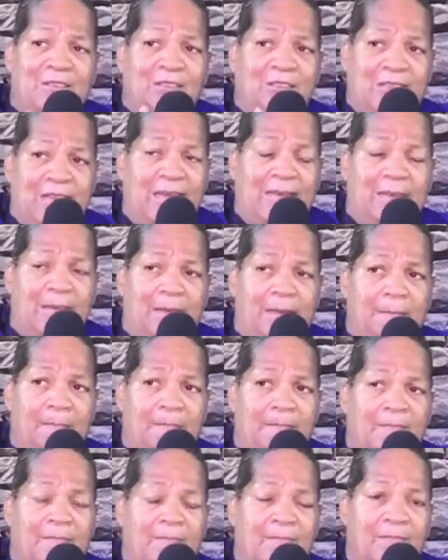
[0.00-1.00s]
today.
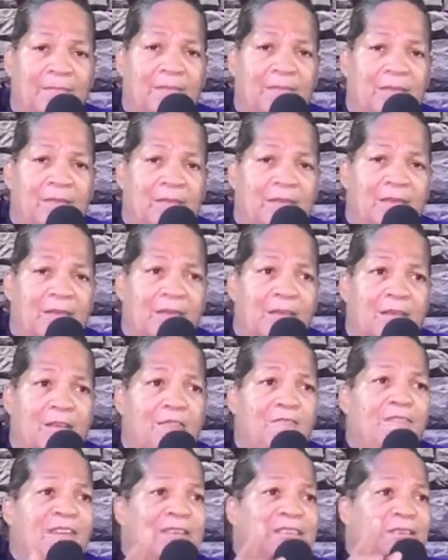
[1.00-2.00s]

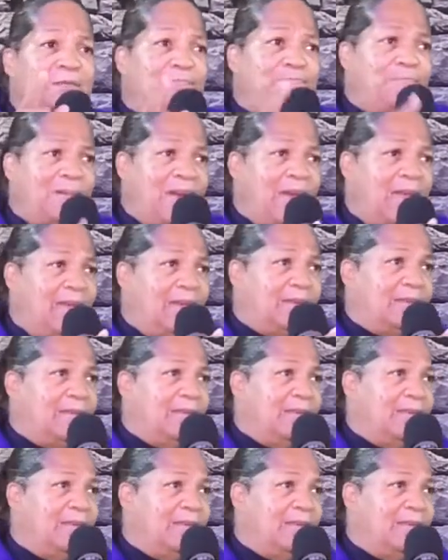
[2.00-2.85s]
Respect.